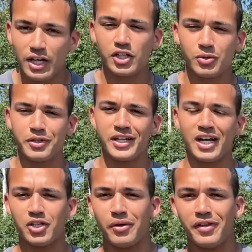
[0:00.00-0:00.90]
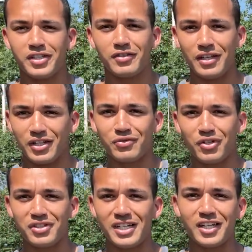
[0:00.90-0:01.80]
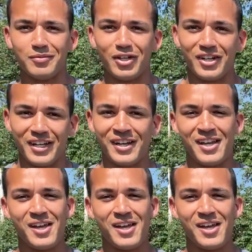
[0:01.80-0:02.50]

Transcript: to do what you got to do in this in this real estate community.